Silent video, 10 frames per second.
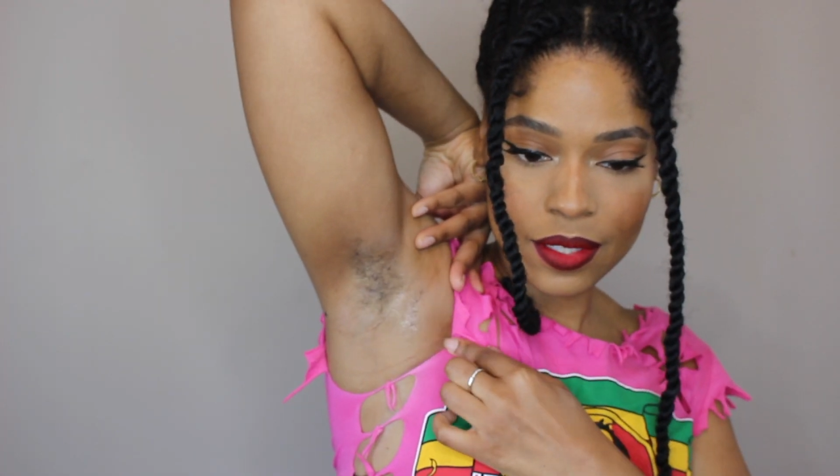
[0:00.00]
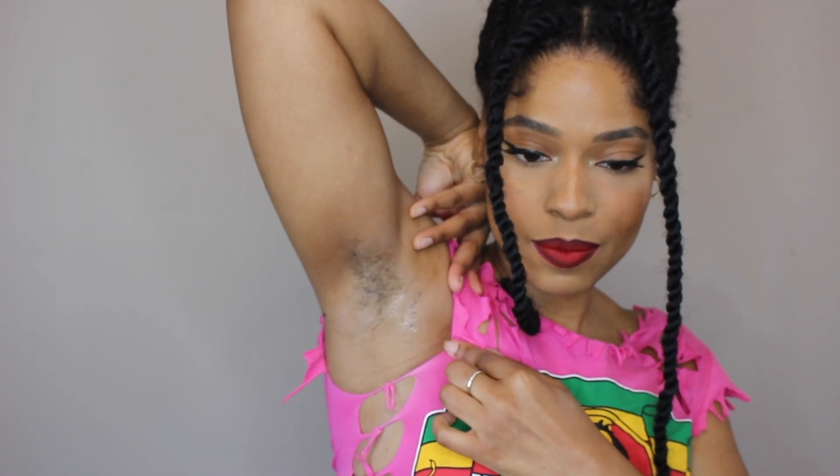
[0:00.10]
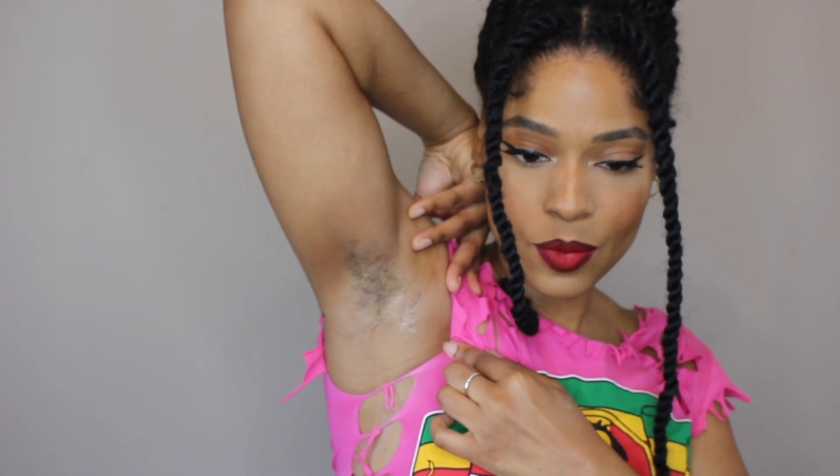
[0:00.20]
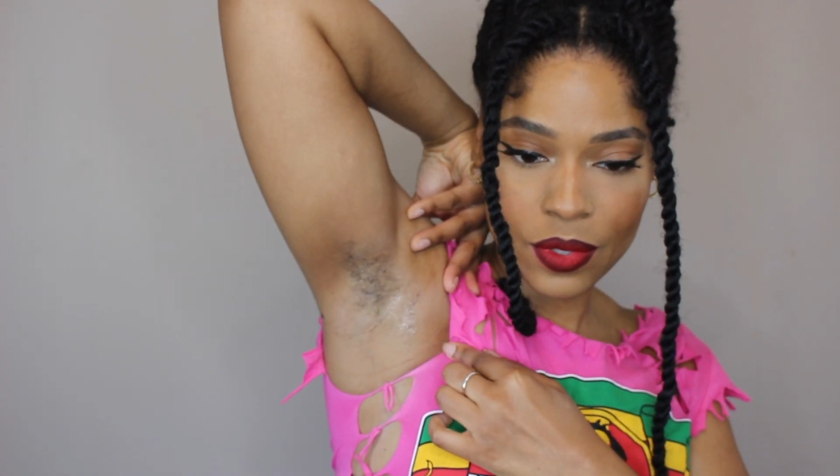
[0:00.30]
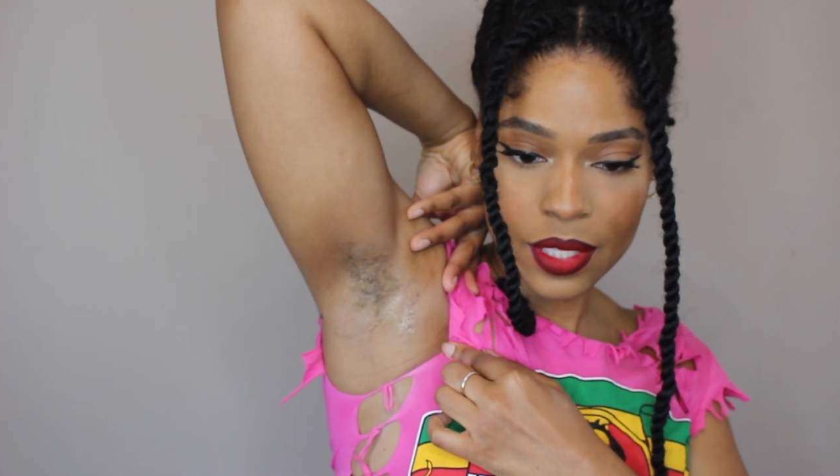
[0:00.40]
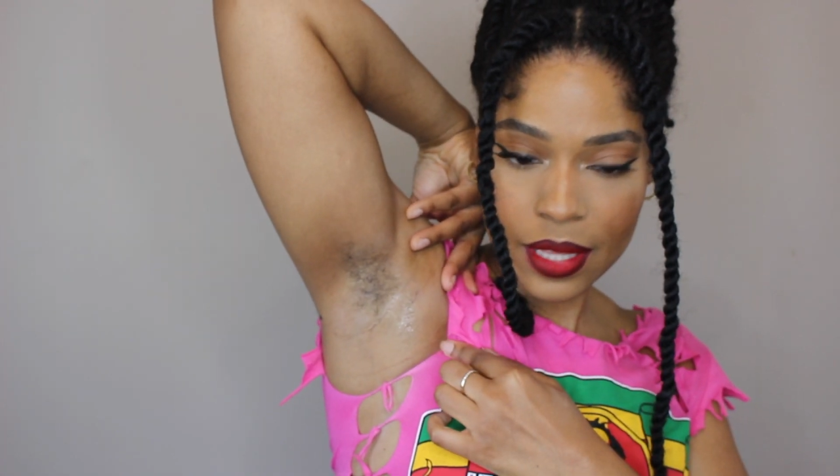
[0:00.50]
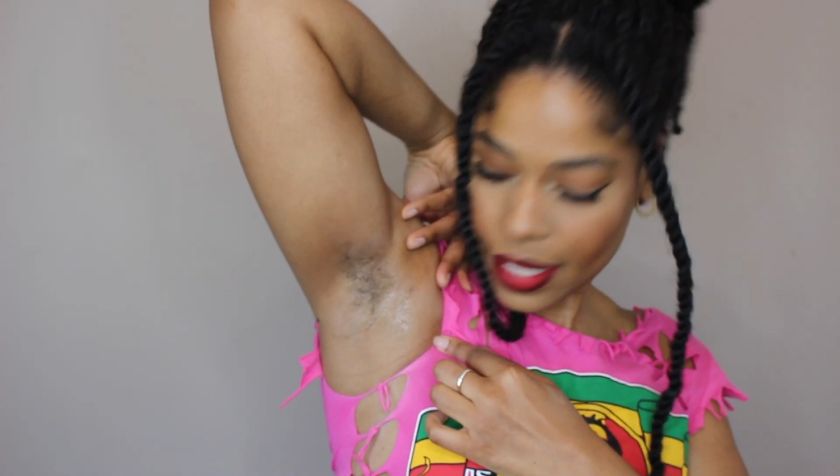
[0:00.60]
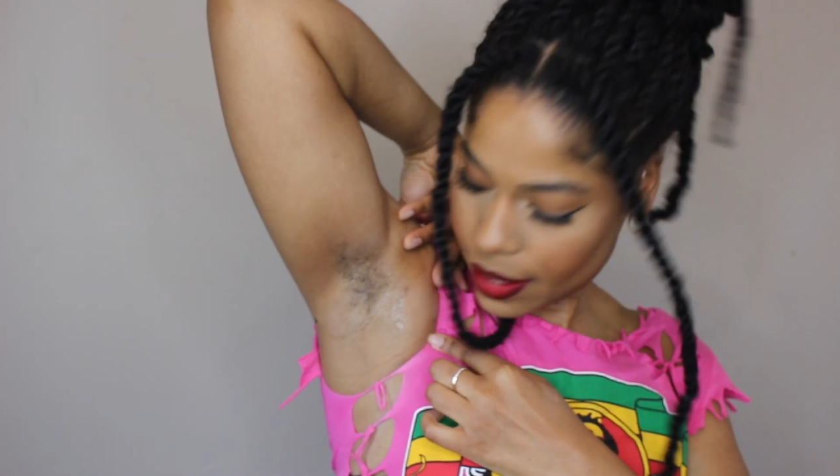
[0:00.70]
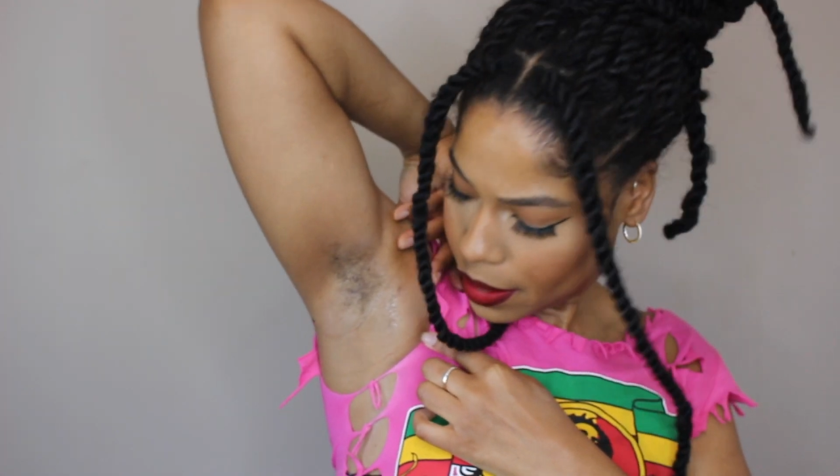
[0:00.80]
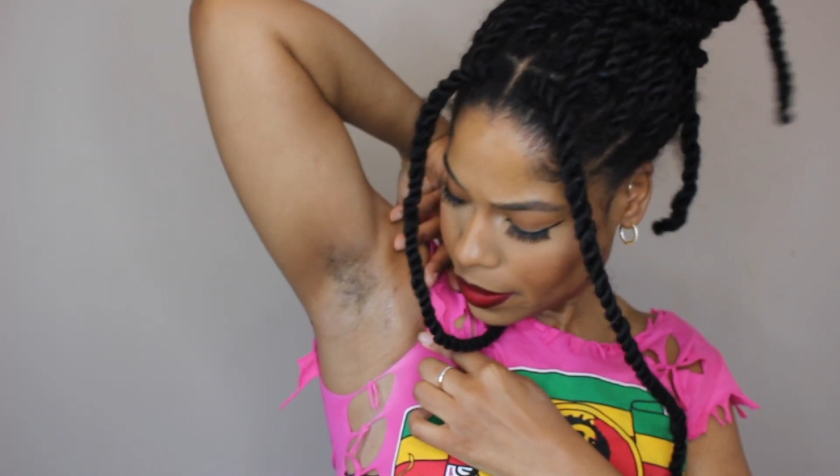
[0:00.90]
smooth in
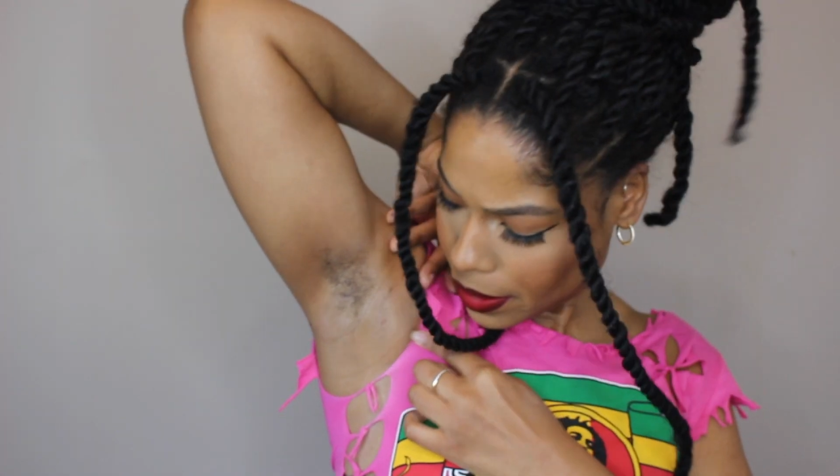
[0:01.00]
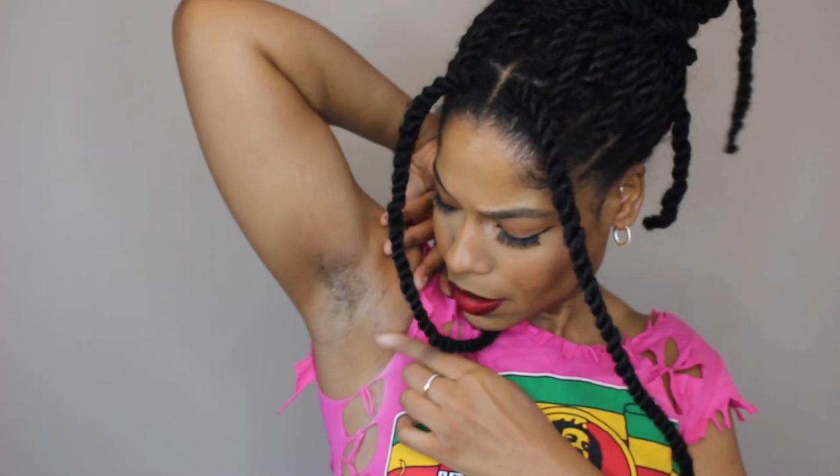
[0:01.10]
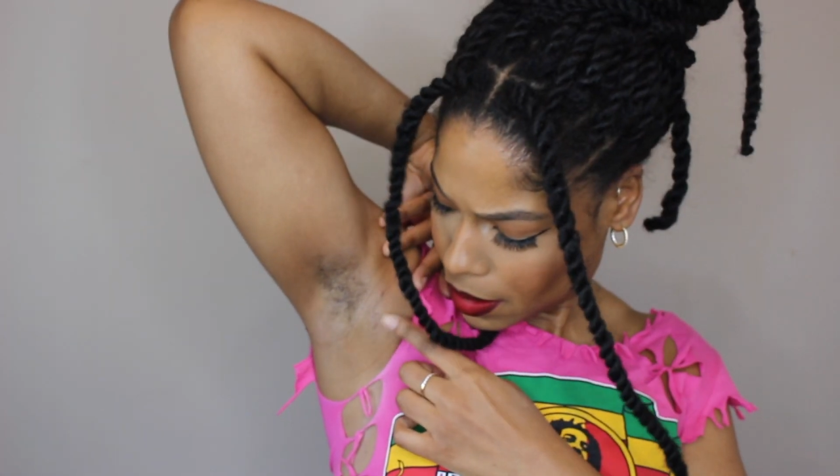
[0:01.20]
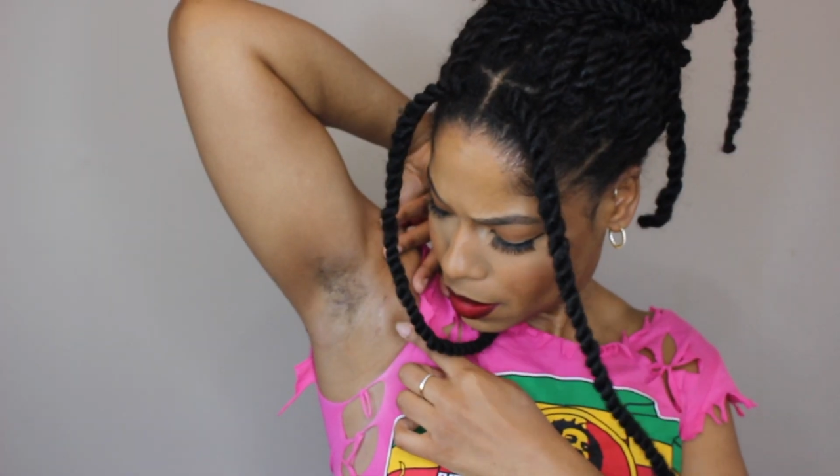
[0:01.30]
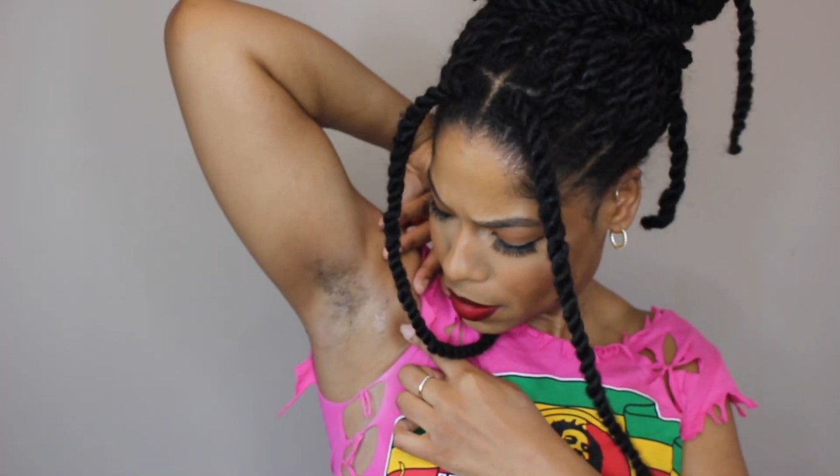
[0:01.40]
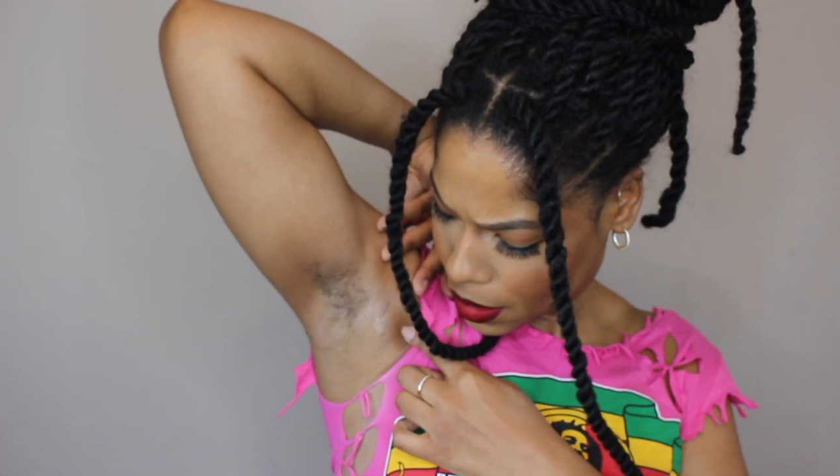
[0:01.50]
that area.